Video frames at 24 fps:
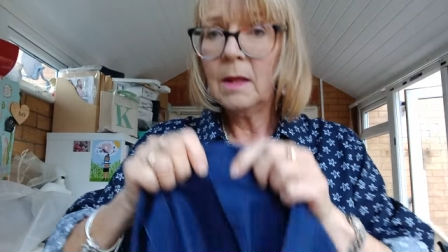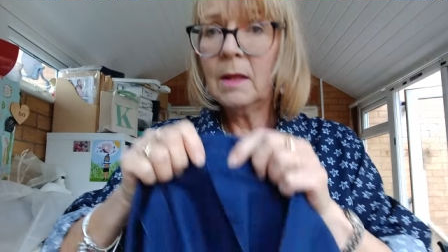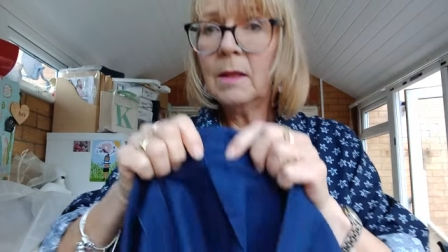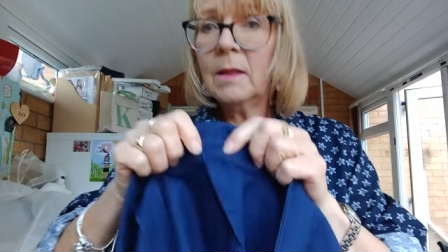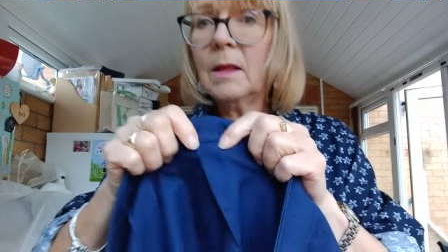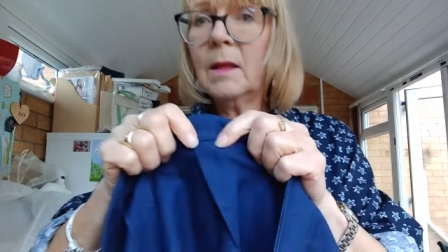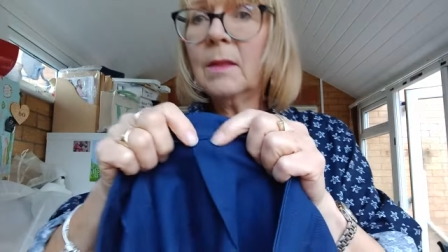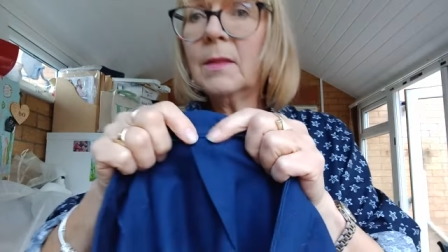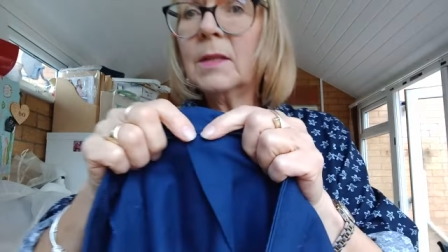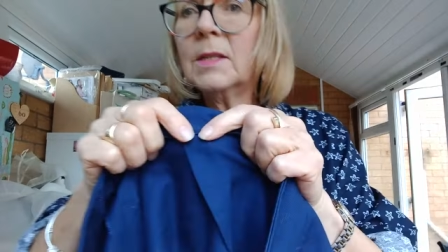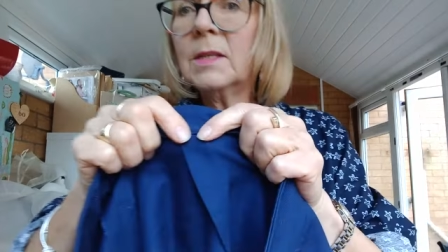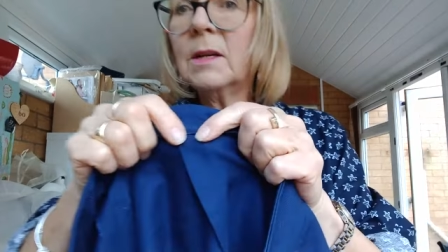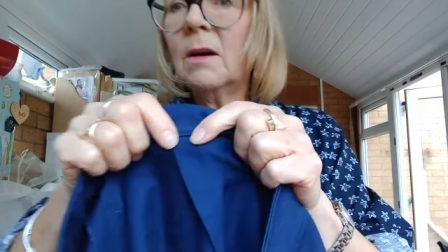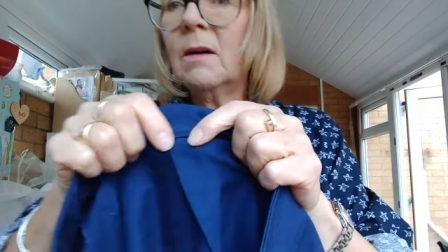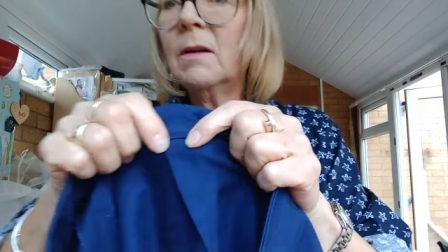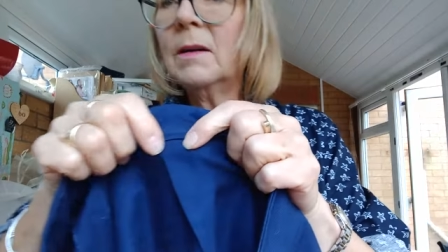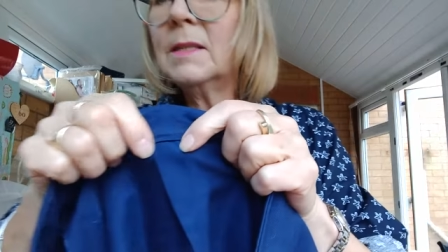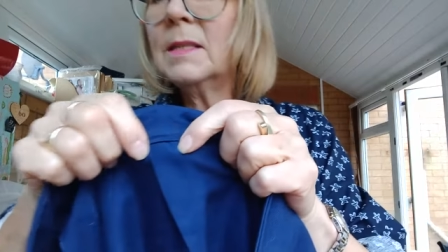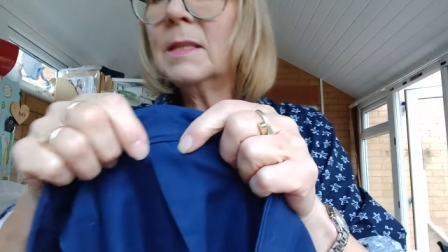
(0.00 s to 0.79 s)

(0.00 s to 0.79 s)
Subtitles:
The other dart